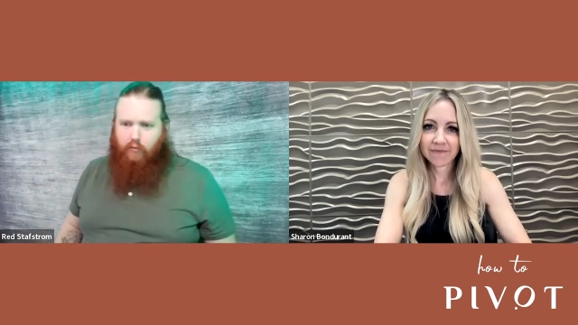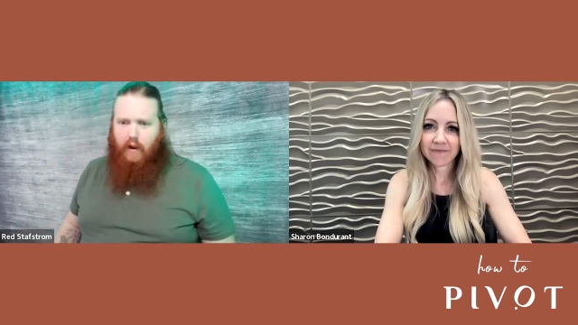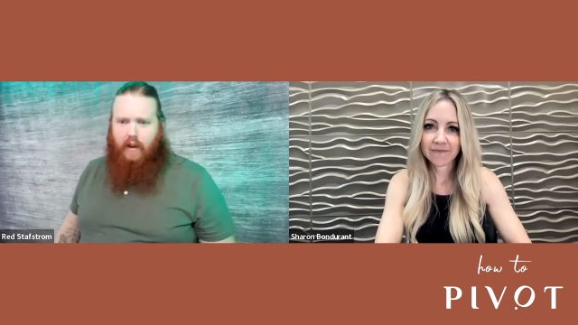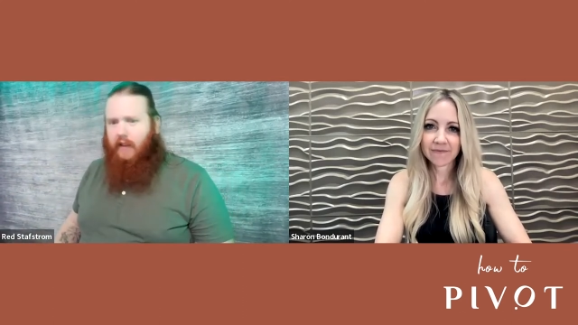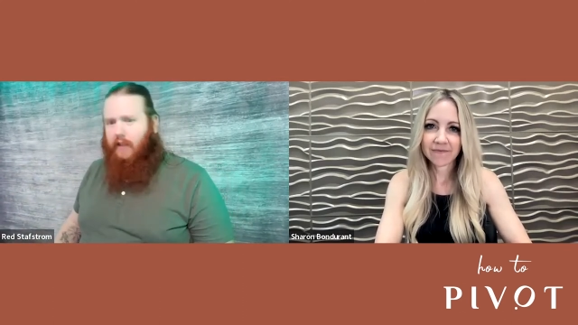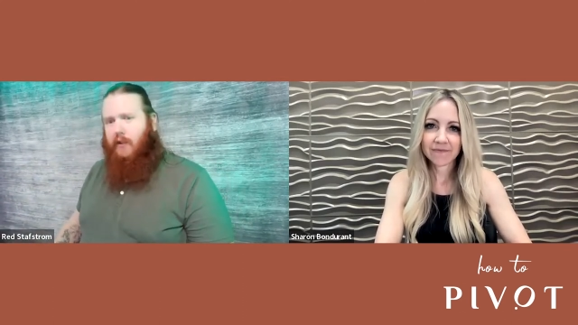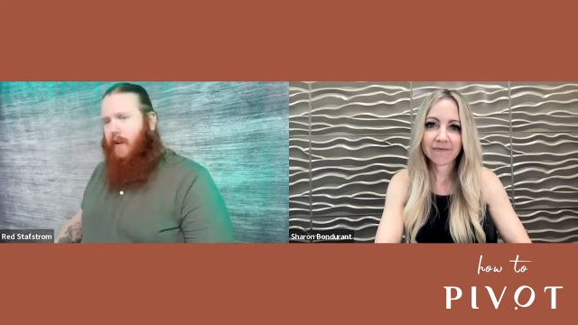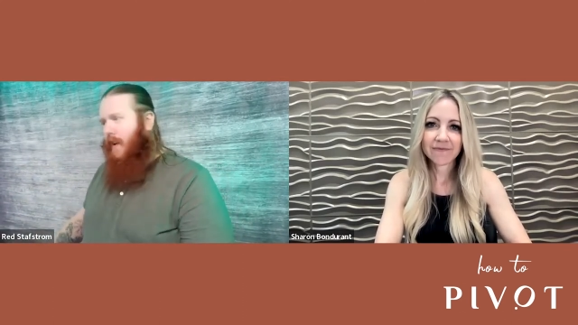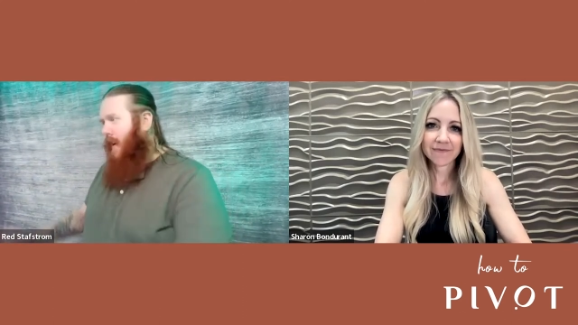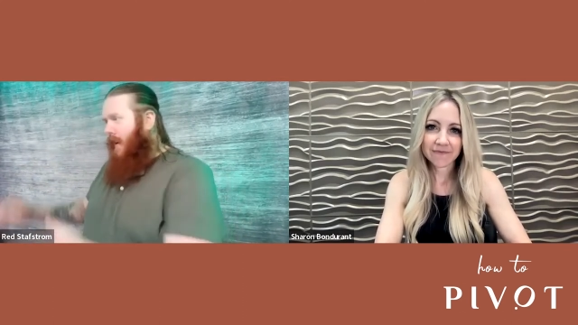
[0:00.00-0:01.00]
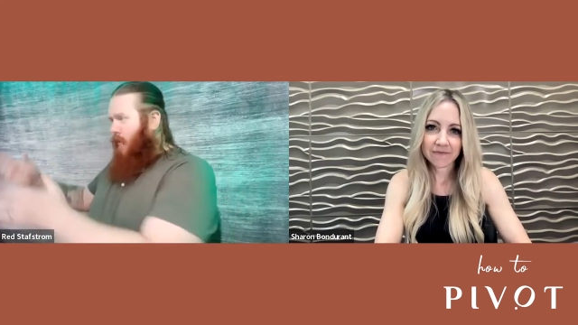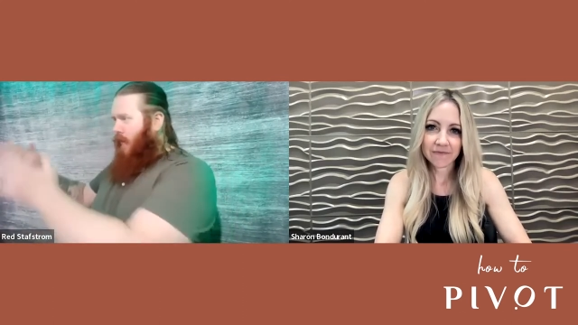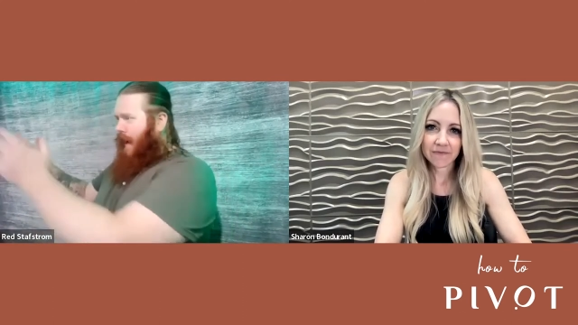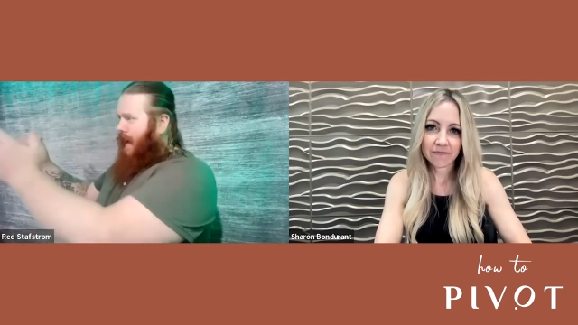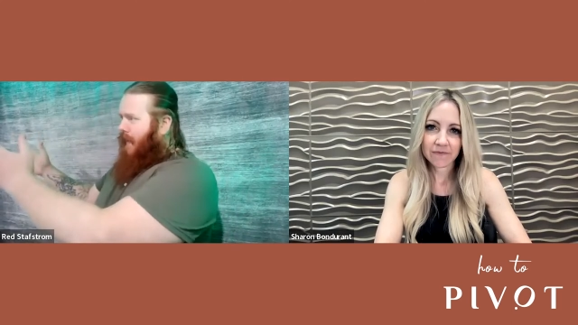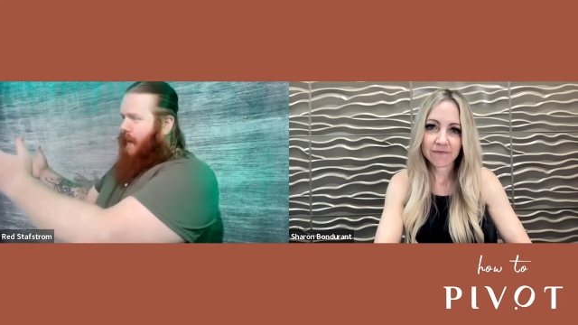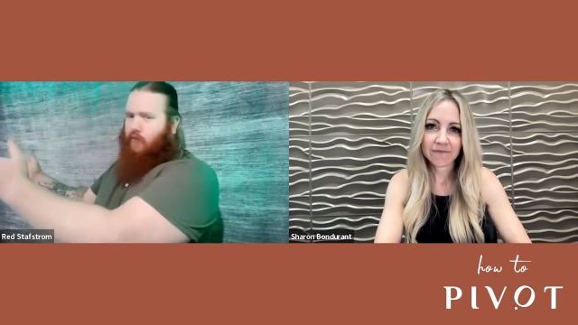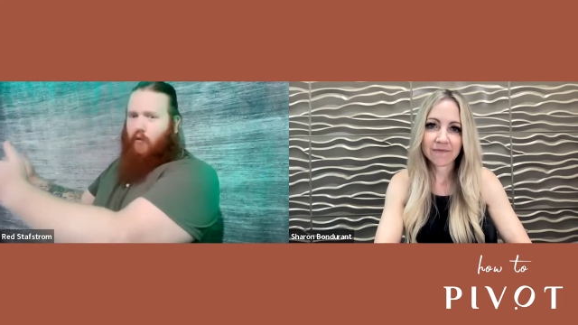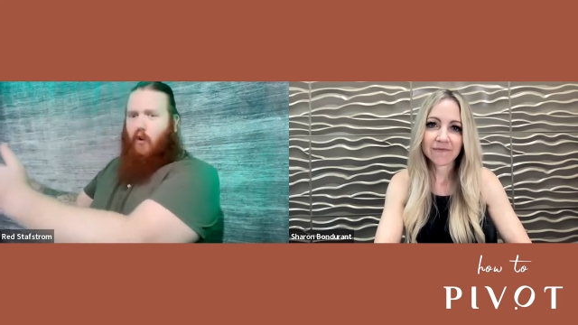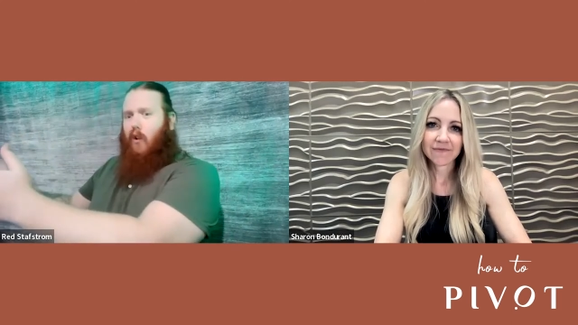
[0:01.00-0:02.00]
Speaker 1: to break into, and their
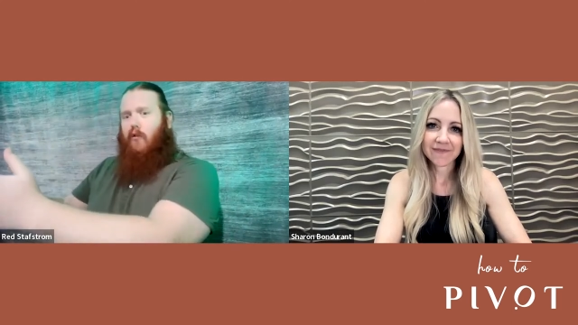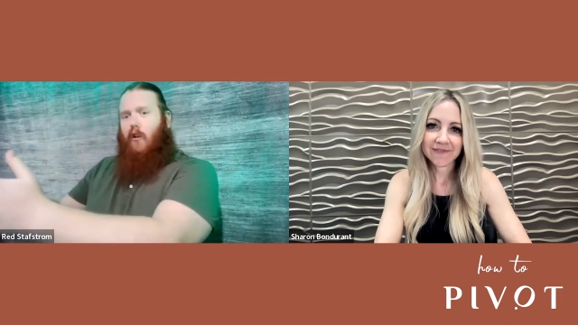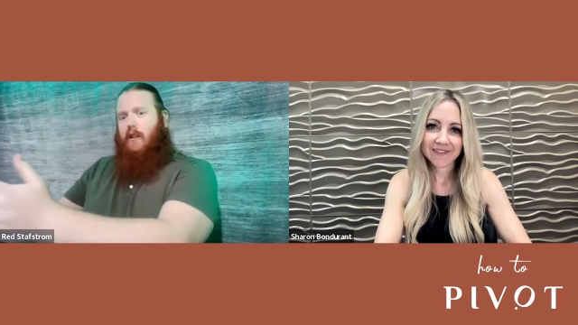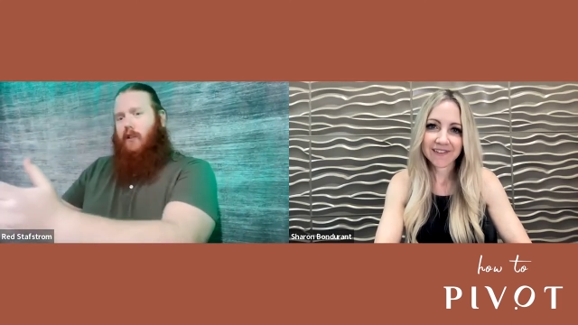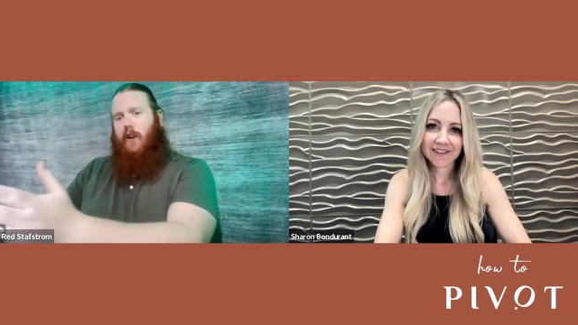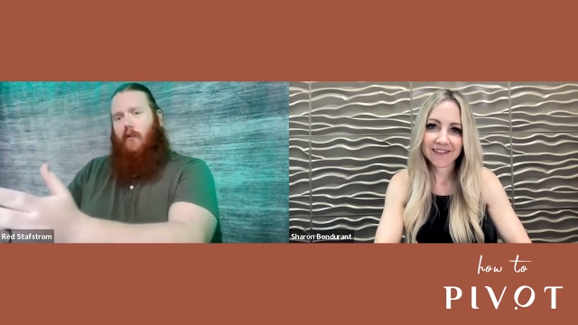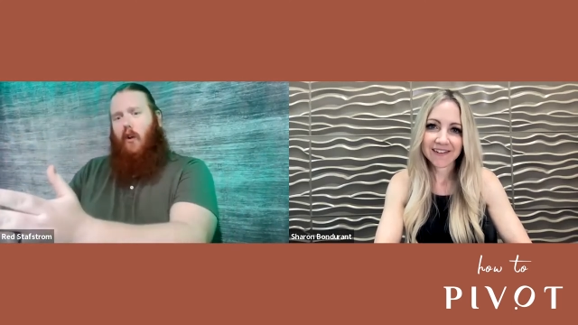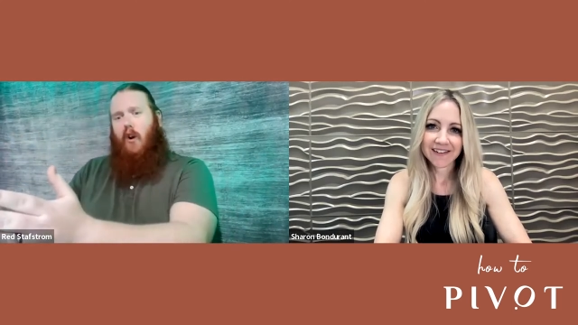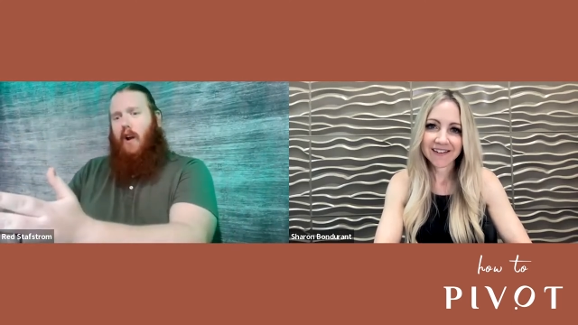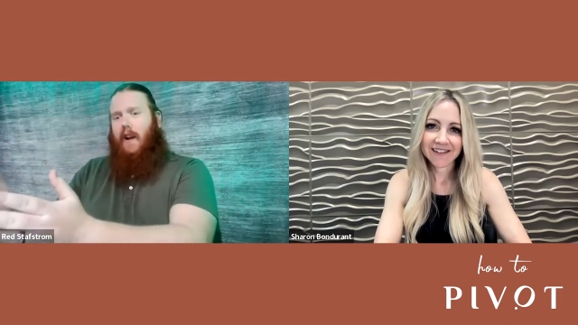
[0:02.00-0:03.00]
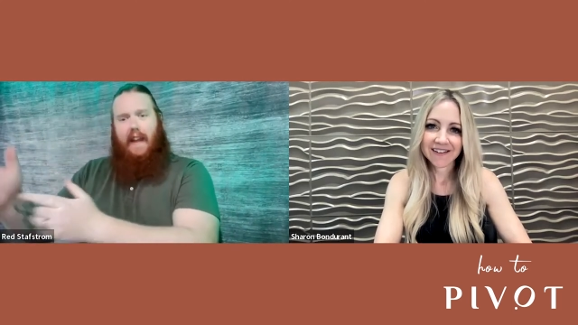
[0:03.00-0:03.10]
headlights roll across their lawn,